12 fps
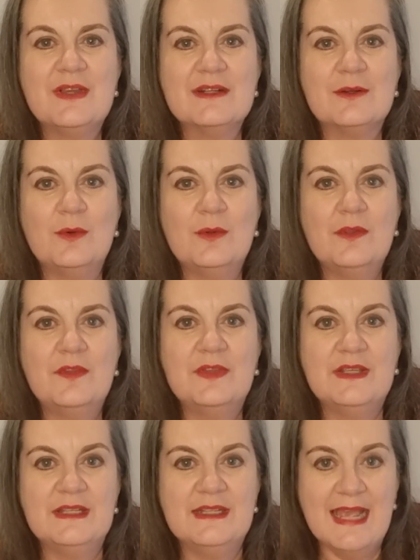that all
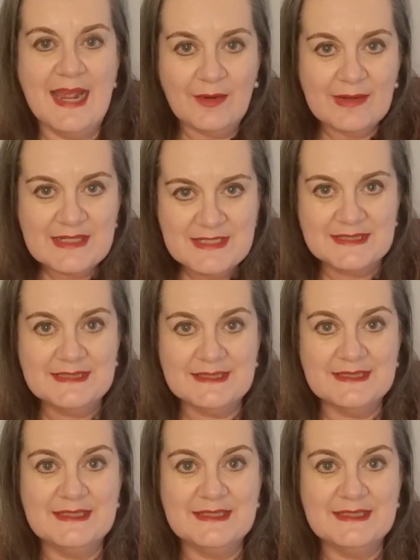the characters in